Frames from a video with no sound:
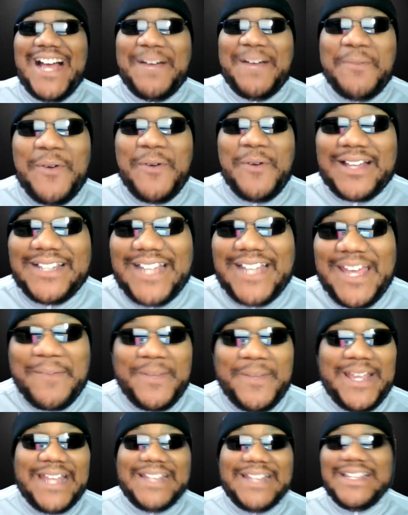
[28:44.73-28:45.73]
I'm gonna
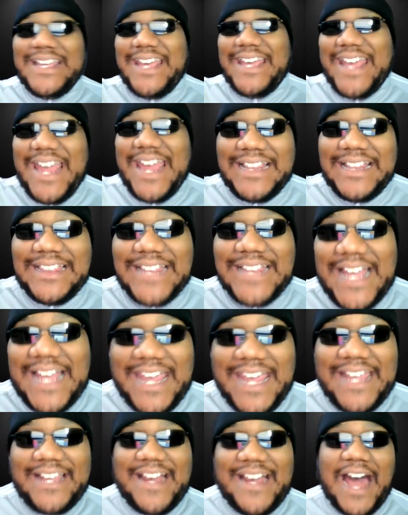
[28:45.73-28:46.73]
claim it at
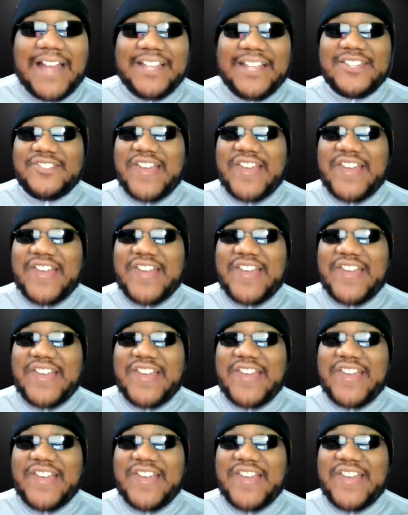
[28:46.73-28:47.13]
Lane College.